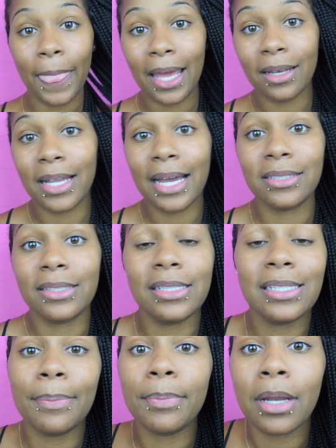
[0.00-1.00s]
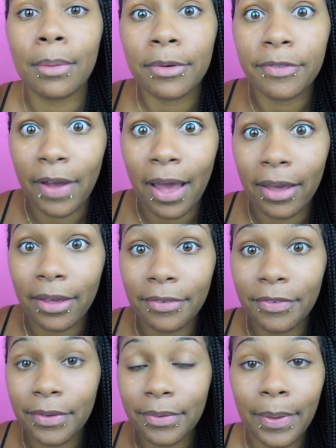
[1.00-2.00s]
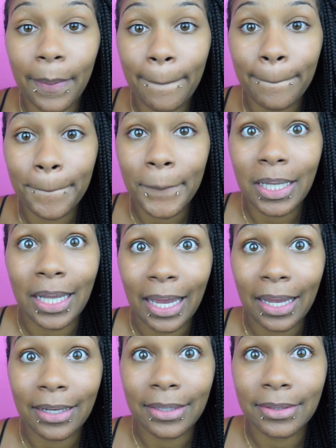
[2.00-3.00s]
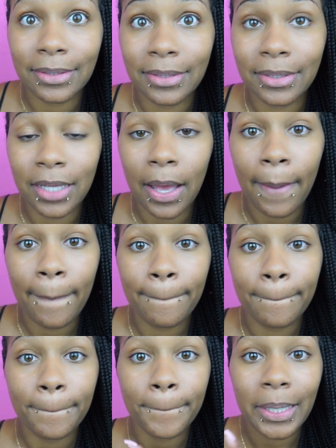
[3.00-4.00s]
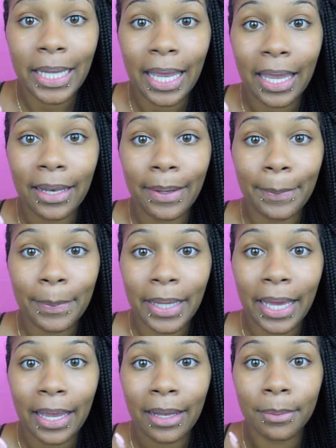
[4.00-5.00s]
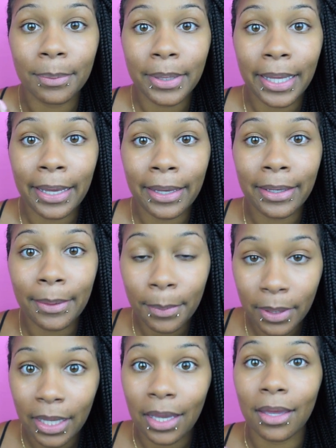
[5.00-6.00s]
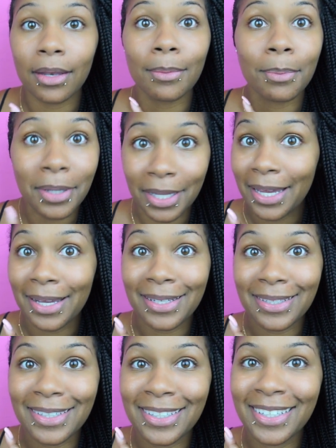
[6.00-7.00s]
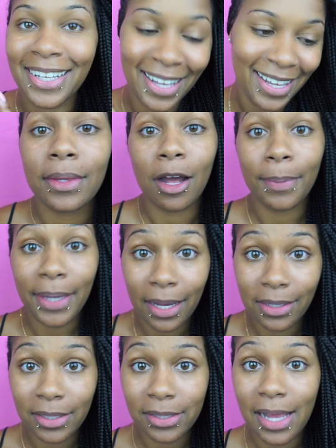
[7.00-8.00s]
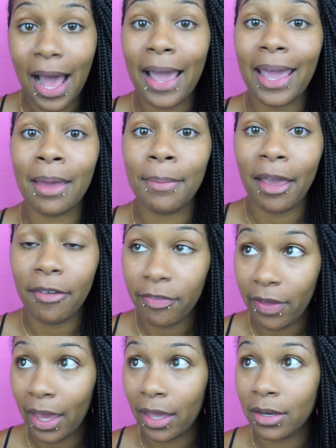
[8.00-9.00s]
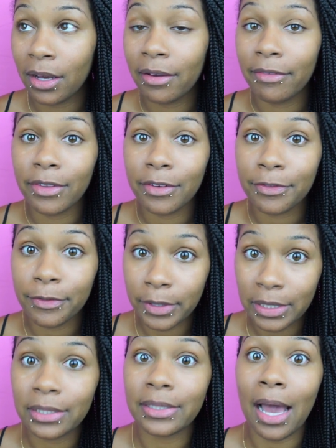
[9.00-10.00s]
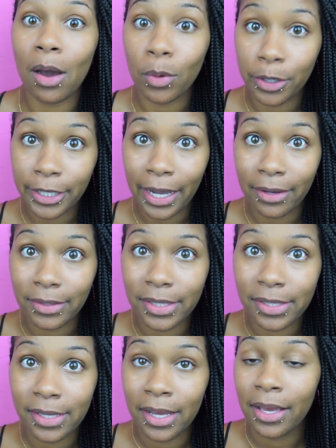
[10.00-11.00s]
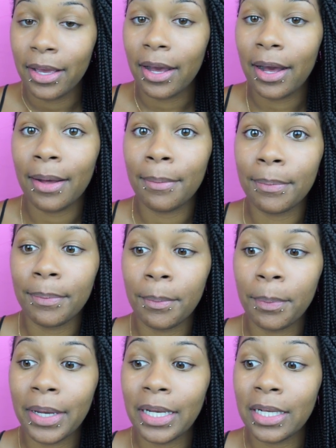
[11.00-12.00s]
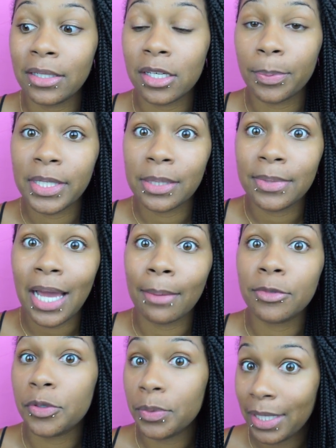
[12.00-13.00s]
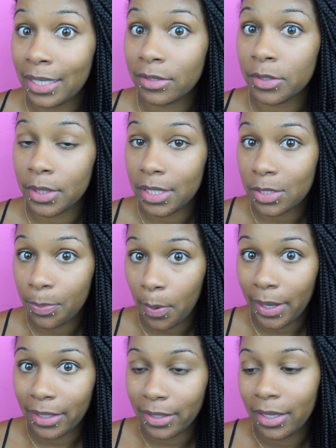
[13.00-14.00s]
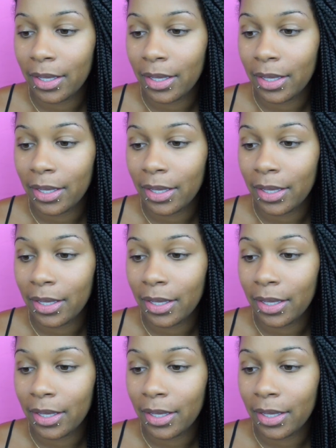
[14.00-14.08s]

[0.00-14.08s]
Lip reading: And lastly, tip number 5, plan. Plan, plan, plan, plan, plan. I'll be honest, I am a fan of the freestyle workouts, but it took me some time to get to this point.